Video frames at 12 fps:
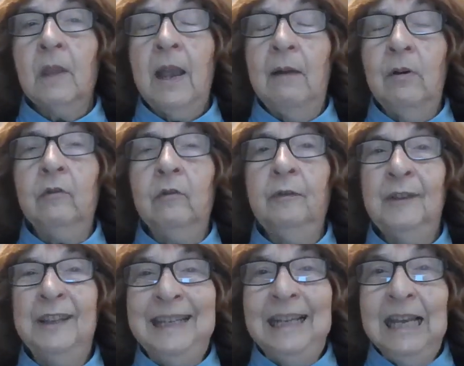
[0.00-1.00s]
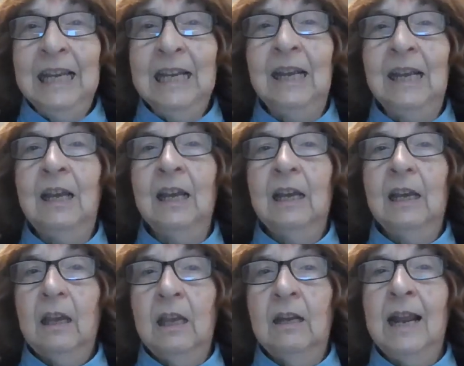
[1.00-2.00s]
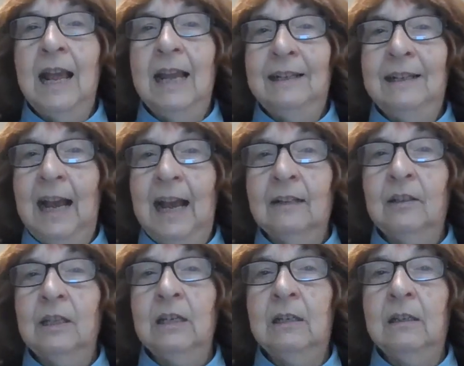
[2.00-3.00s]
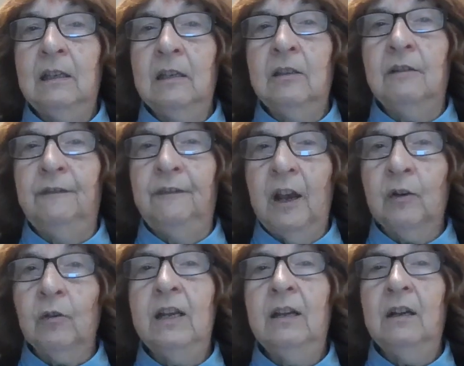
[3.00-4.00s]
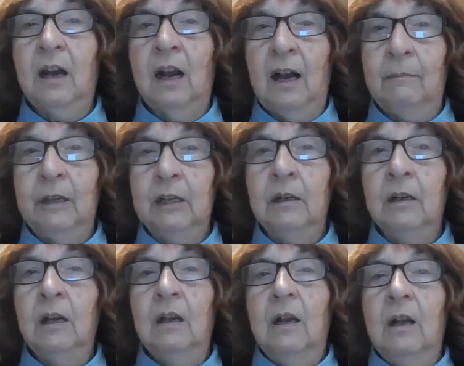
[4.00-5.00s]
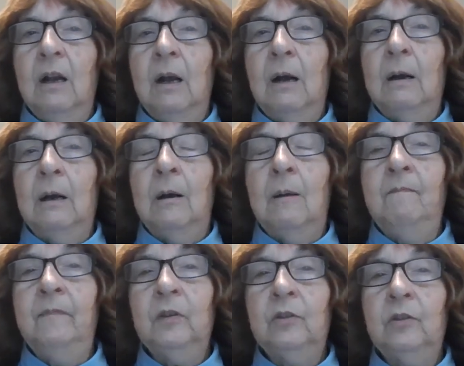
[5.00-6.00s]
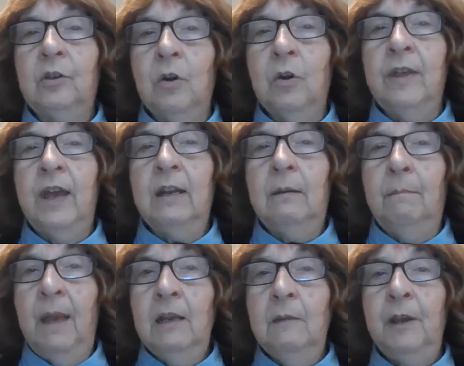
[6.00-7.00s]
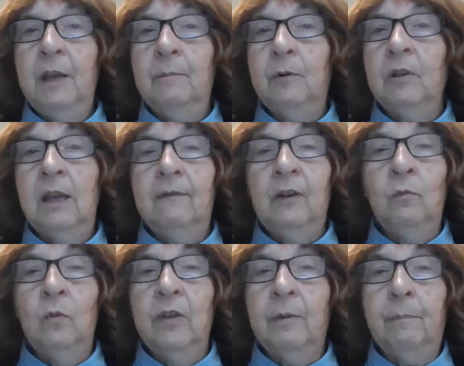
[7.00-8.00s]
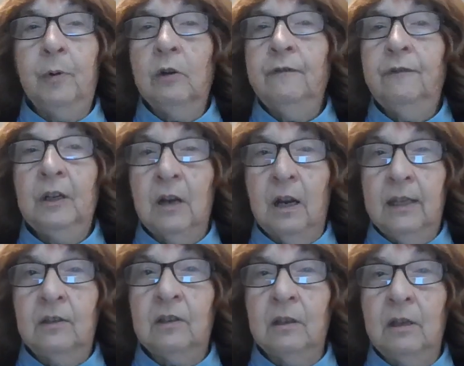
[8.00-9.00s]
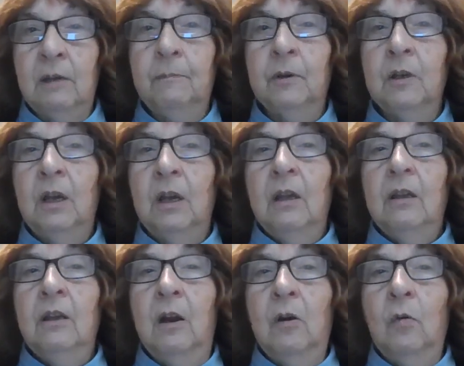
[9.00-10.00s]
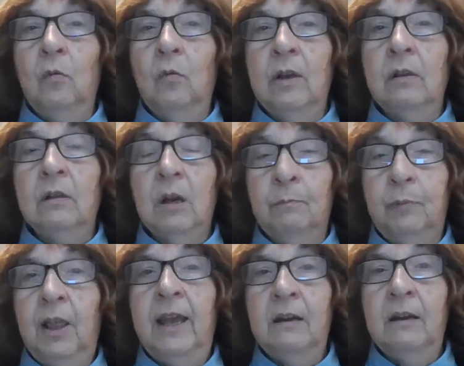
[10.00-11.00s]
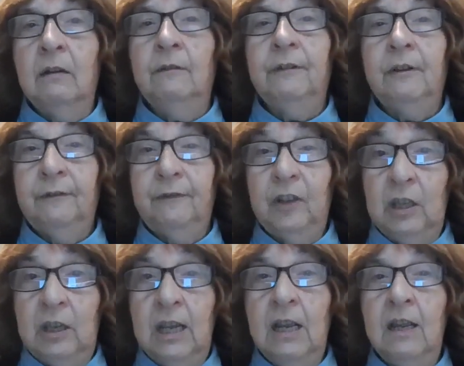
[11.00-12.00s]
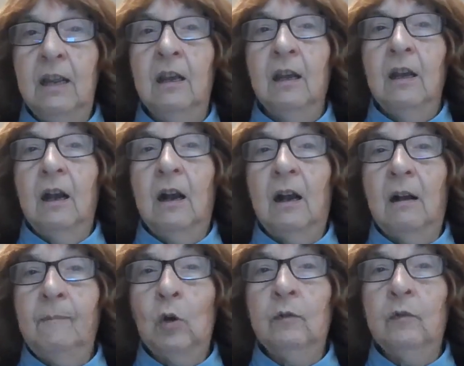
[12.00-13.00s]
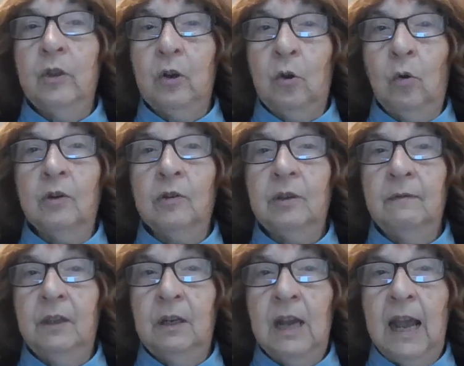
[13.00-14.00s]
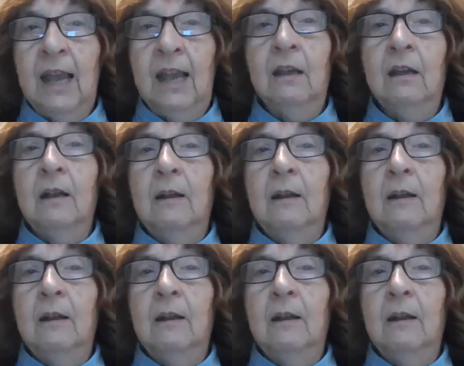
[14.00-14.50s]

However, fatigue in ataxia is very common. Um, so that many people, even with a perfect night's sleep, you know, will complain of fatigue um, over the course of the day.